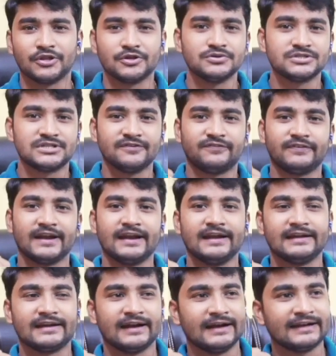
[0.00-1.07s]
use
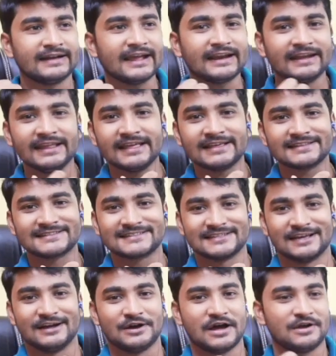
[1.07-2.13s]
different
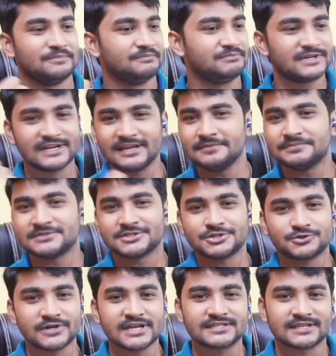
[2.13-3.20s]
techniques,
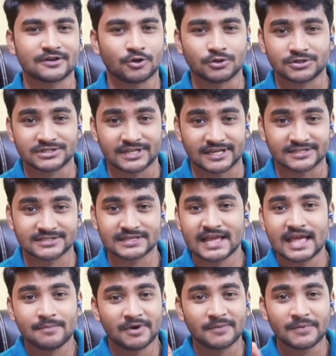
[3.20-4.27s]
tips, tricks, and all those things.
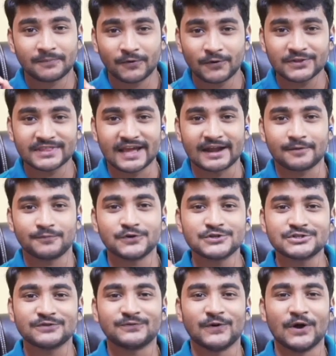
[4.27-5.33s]
But before that,
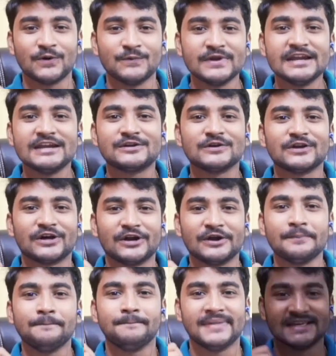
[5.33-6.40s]
first of all, we need to
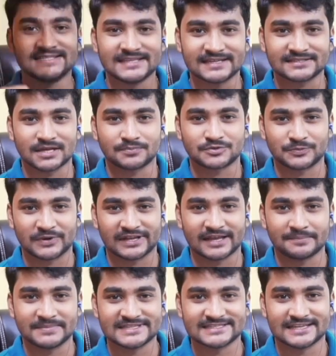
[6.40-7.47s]
learn basics of
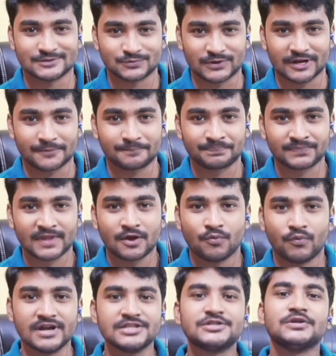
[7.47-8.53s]
Spring MVC as well.
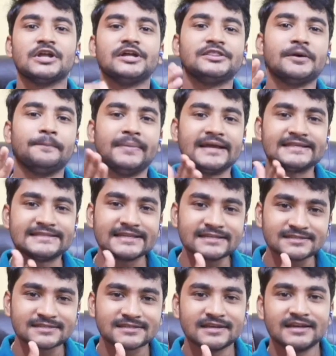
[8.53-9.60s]
Once you learn the
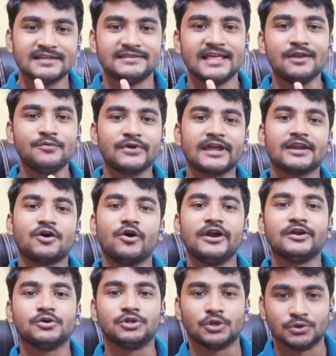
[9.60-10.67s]
basics, then we can
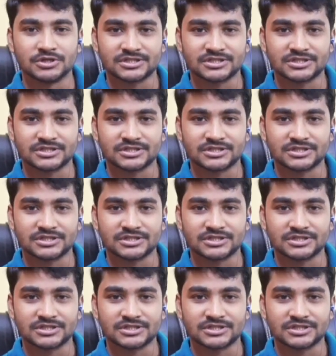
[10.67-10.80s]
go into